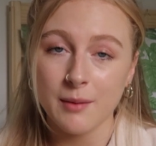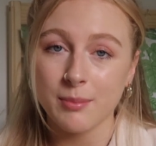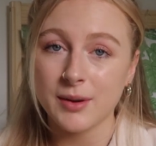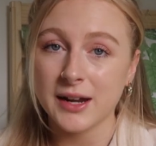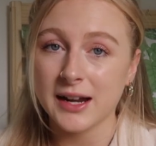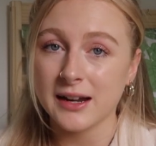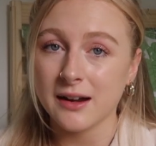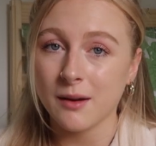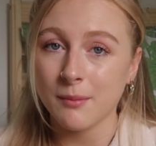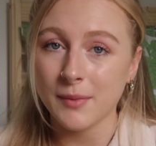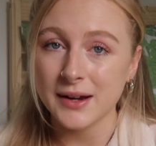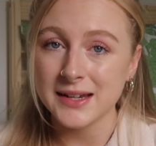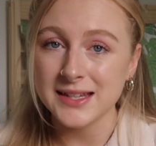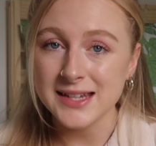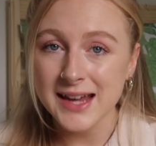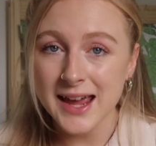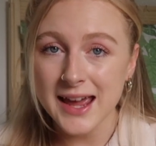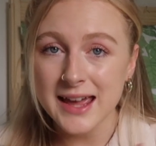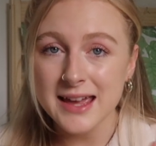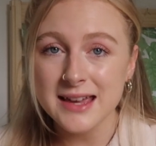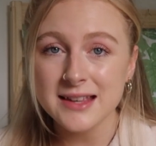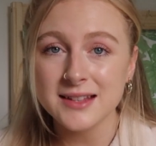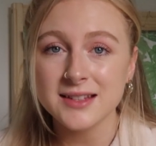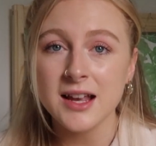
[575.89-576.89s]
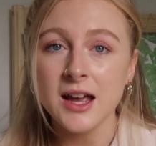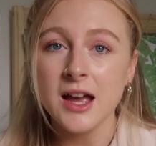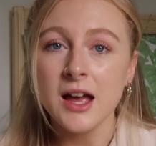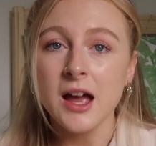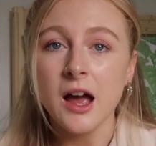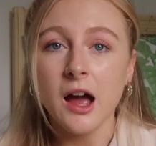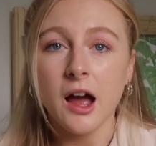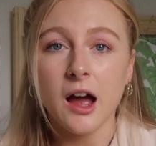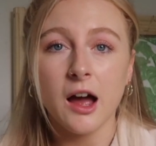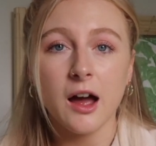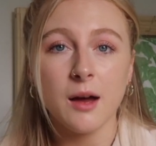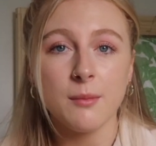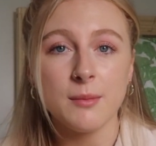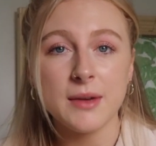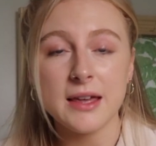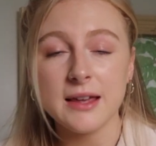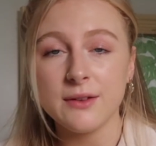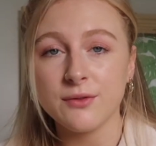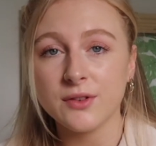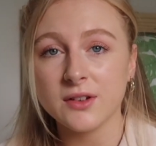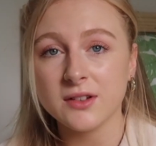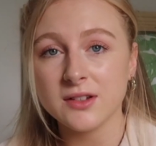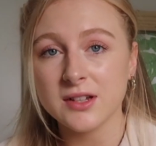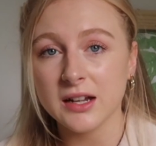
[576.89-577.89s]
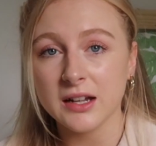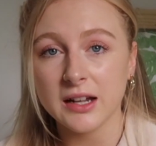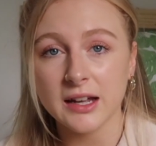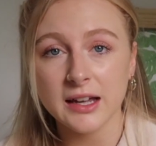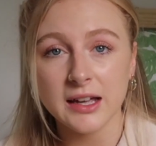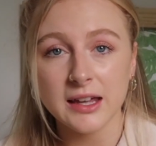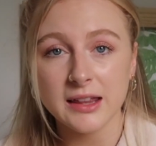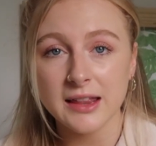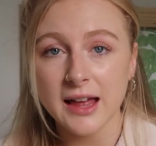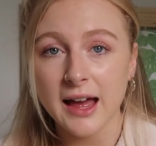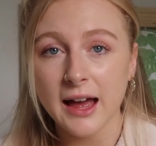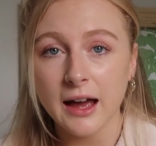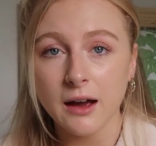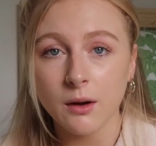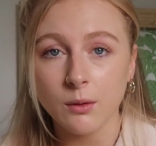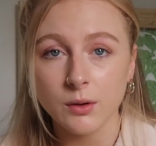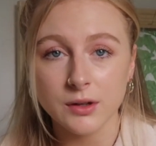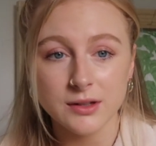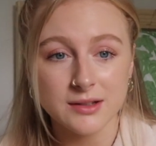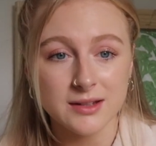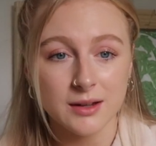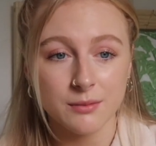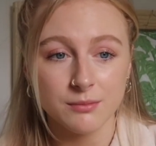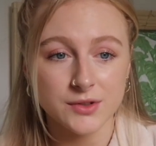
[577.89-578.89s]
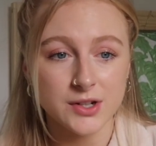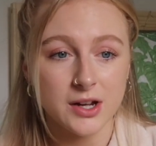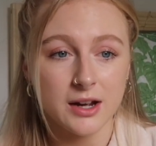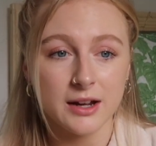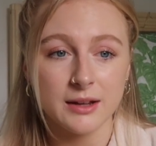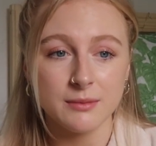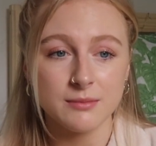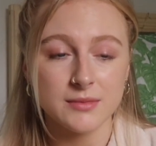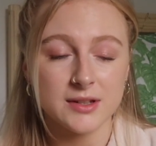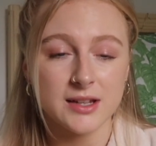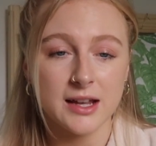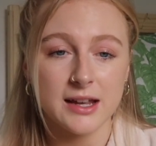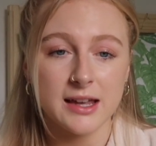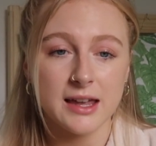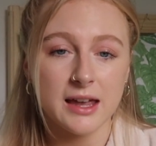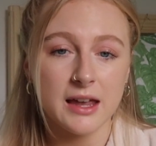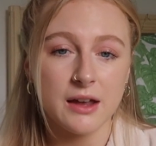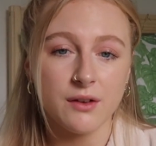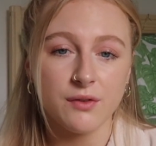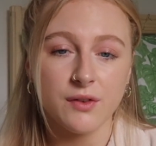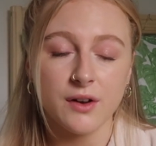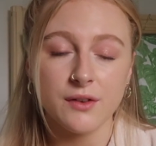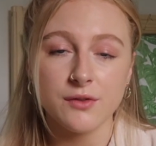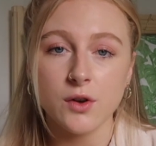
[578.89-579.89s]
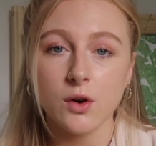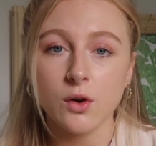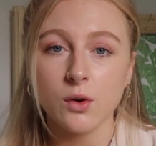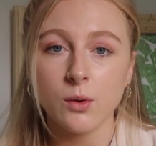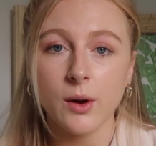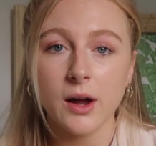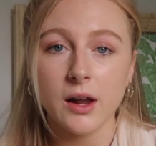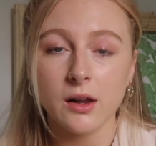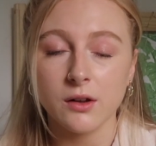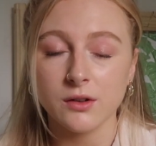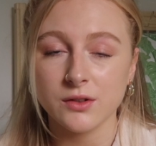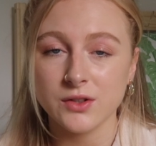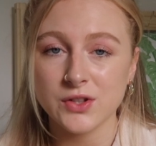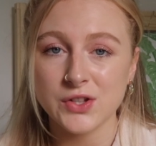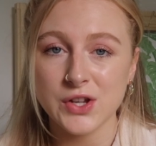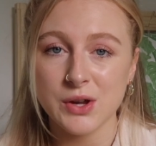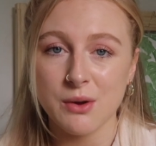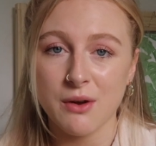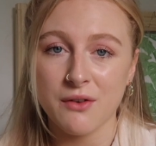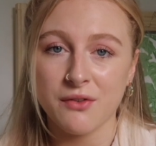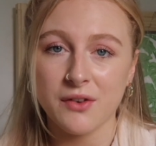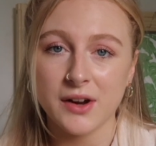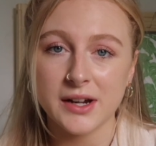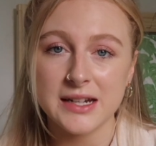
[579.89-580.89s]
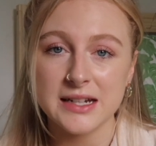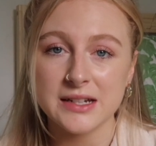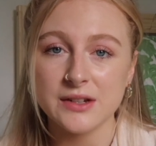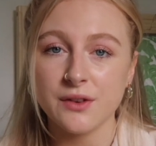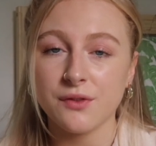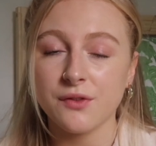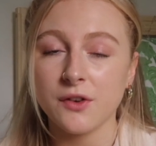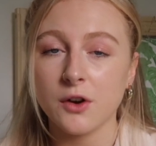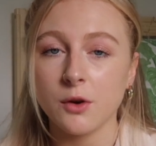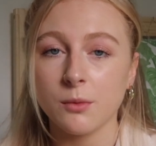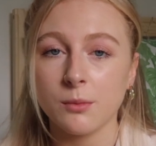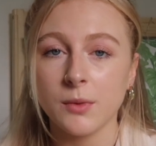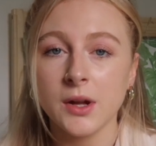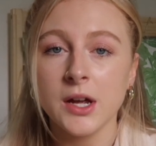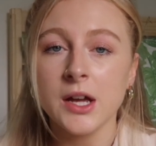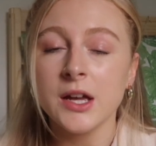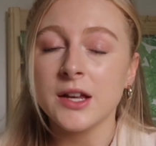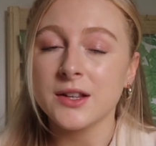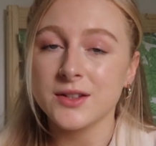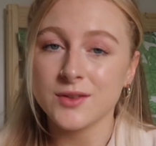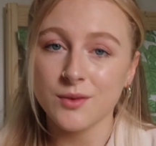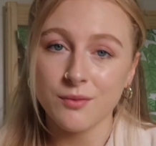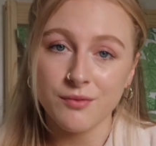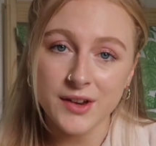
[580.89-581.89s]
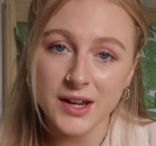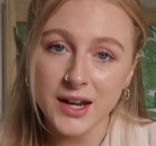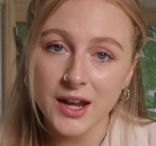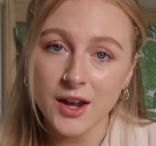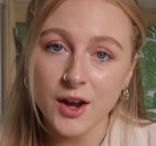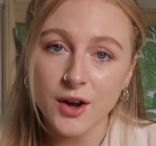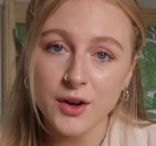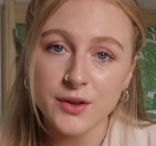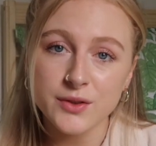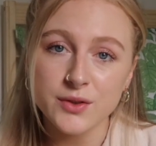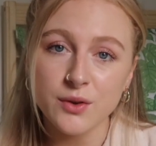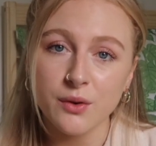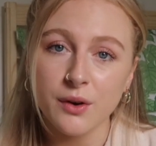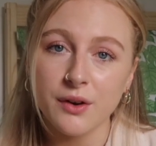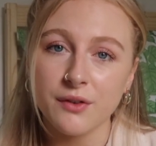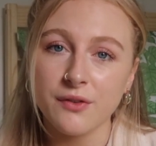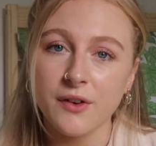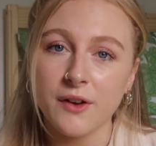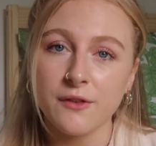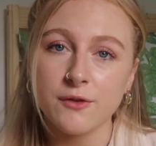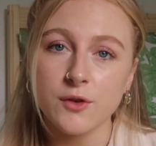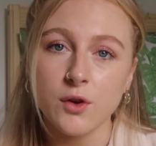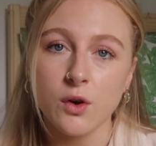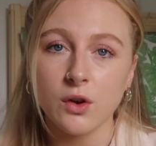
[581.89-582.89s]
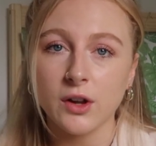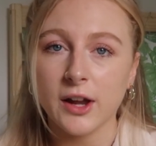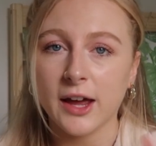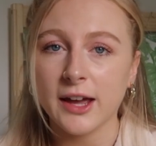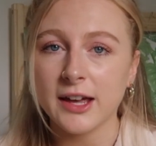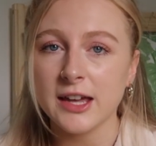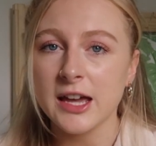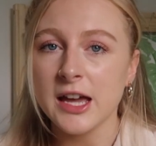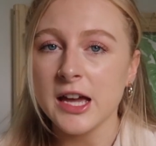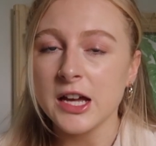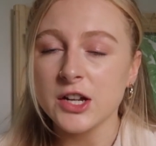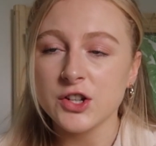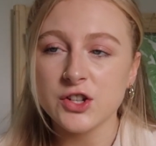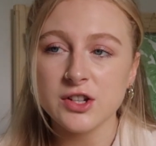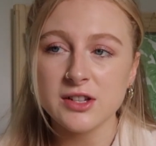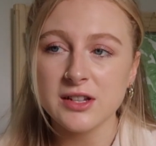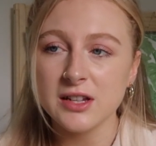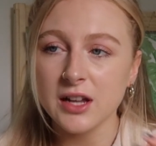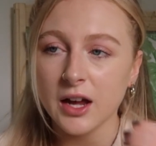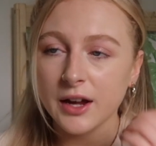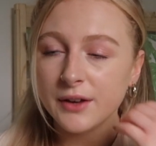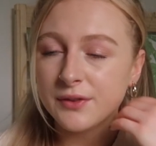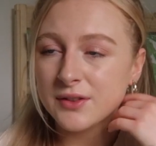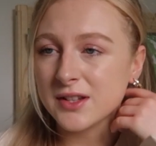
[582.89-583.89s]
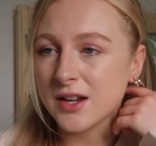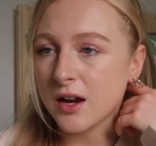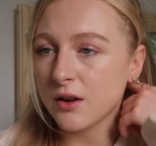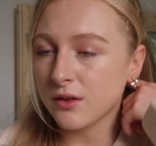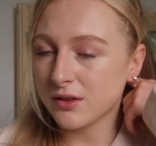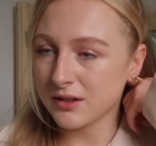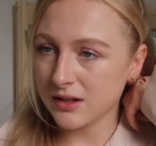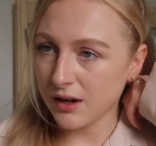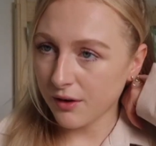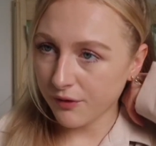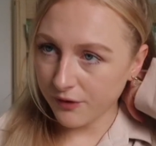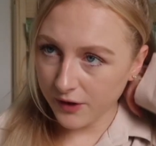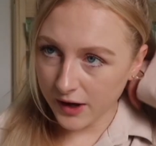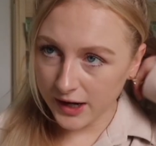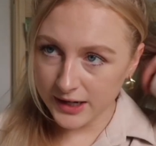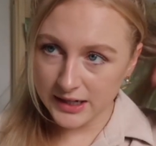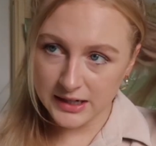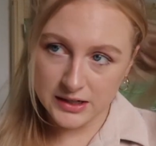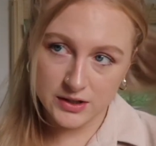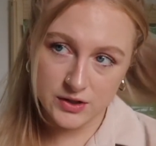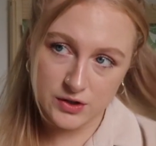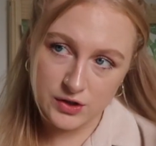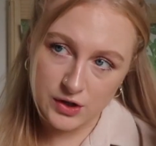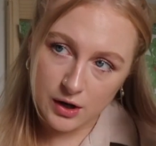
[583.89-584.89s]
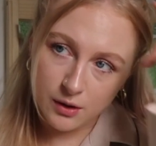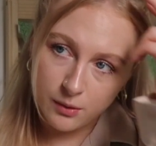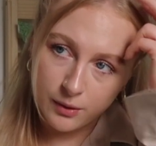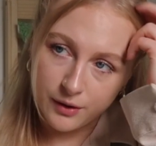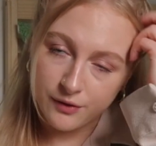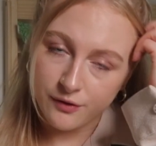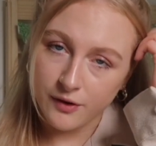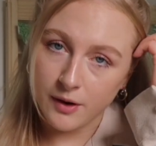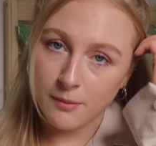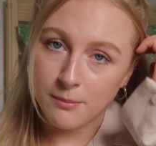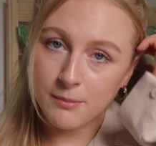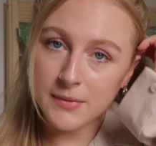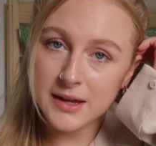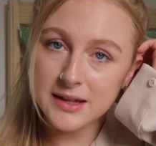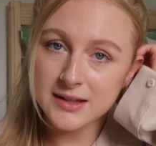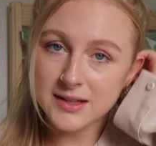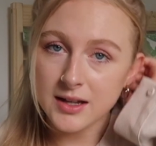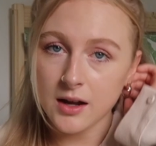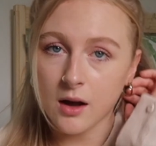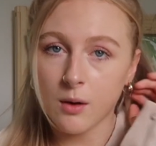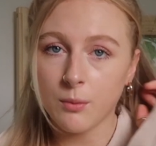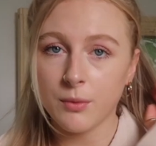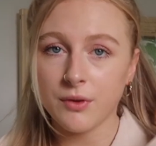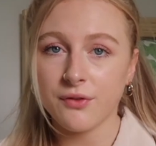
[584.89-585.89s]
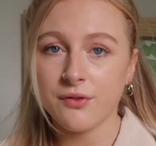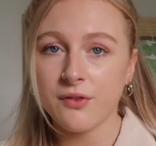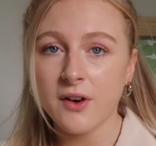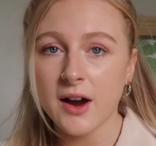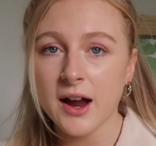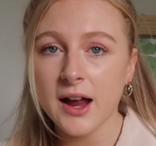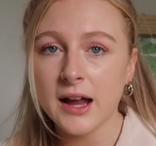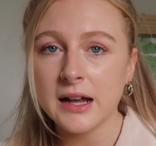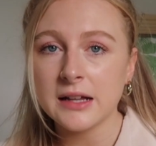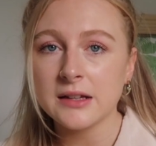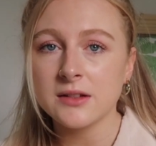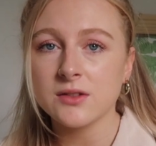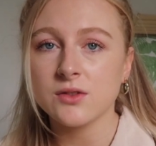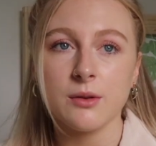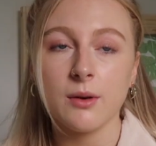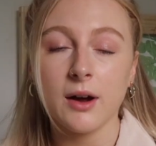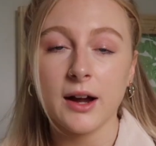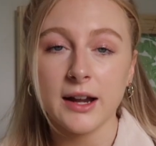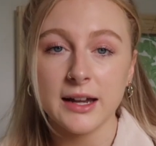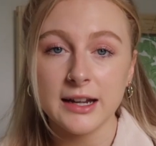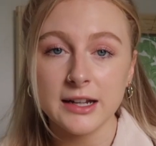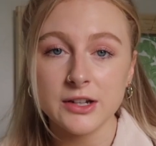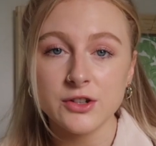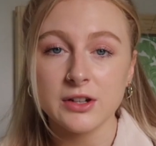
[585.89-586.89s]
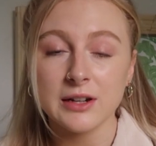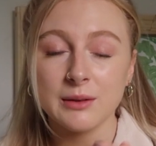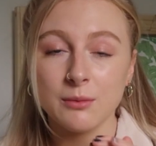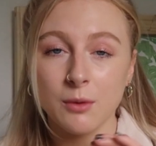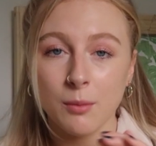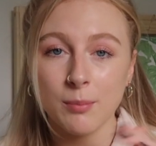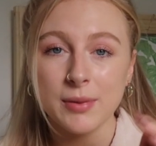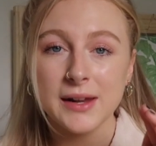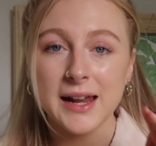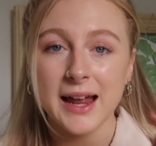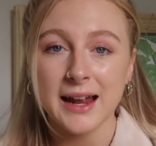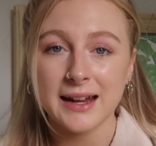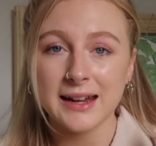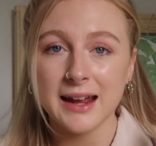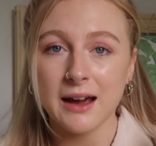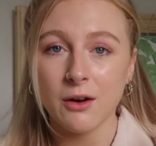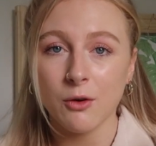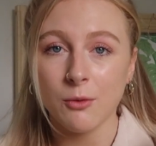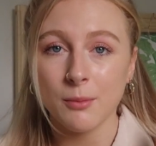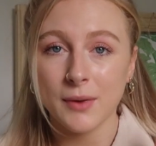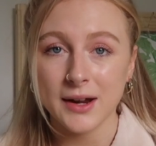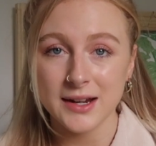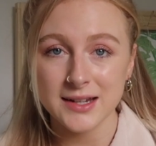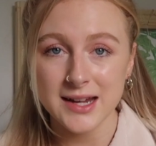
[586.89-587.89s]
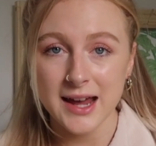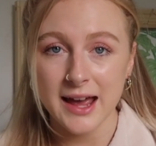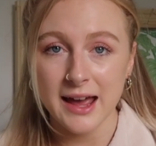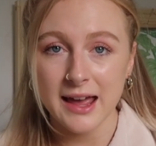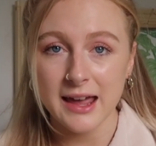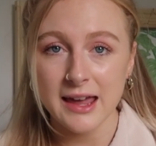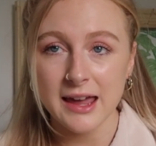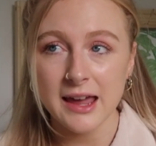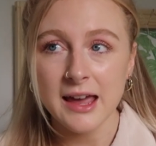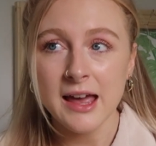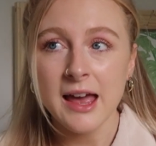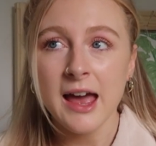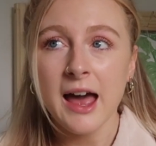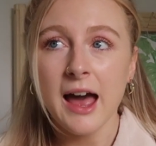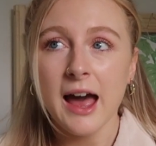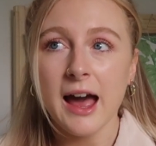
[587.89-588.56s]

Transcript: I plan out my days, even to like the hour sometimes. Like if I've got quite a lot to do, if I need to film some videos, or if I've got like just lifestyle stuff that I need to do, or if I'm meeting up with friends, I literally will plan out my day.